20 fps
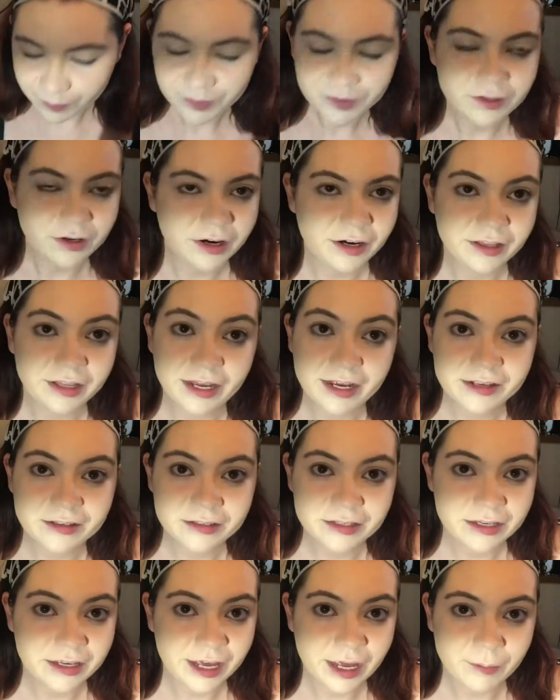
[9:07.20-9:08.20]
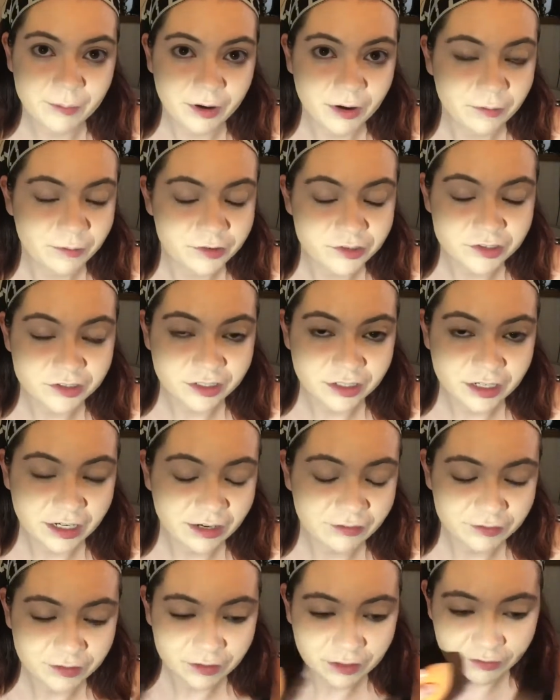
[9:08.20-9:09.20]
Sorry, the AC came on, we're just gonna
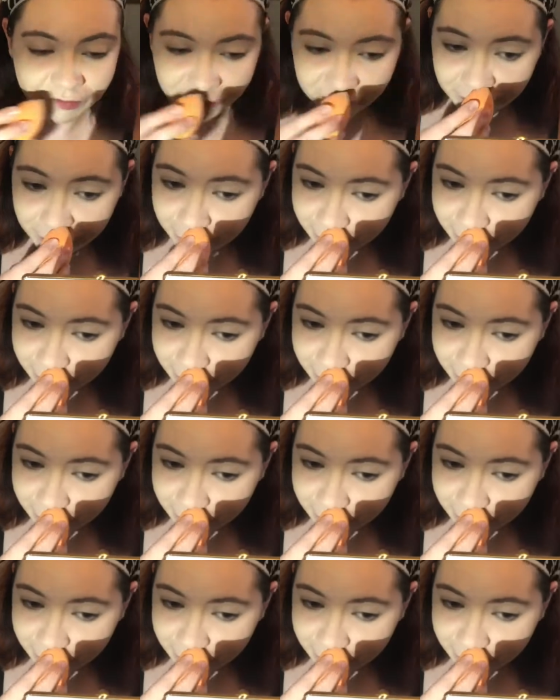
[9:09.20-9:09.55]
have to live with